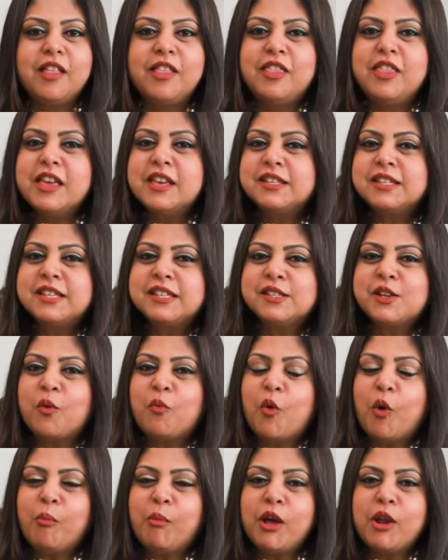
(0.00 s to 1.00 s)
This is a
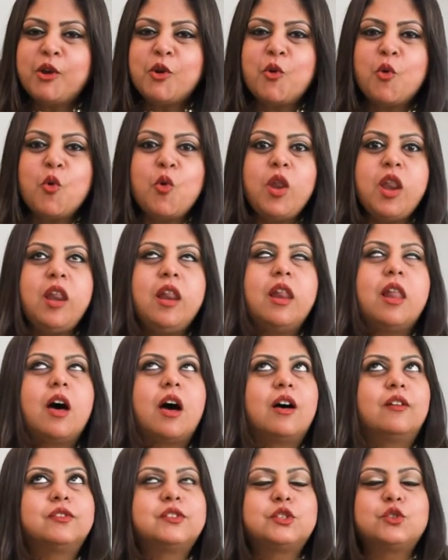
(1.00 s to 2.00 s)
woman who
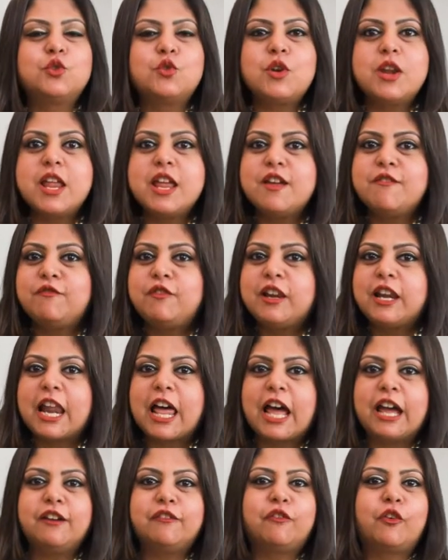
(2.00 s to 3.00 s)
loves to live
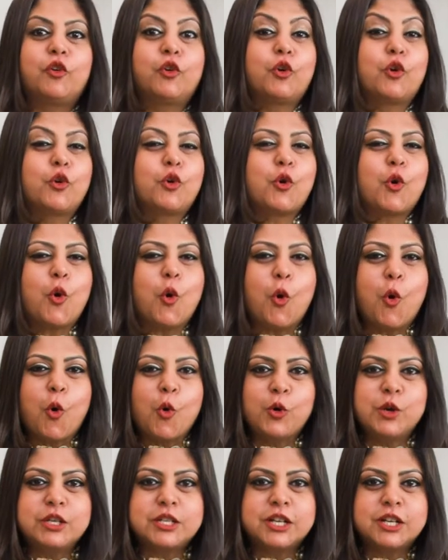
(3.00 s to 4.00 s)
life on her
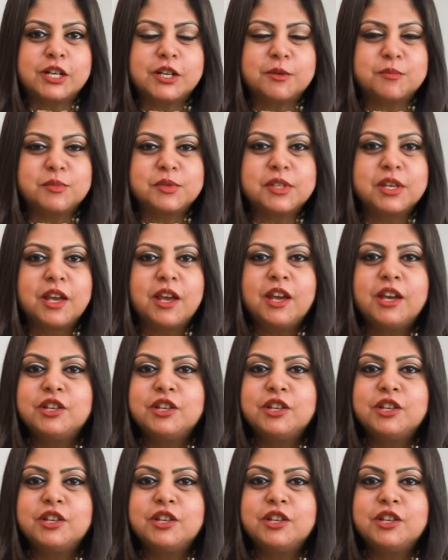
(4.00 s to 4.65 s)
own terms.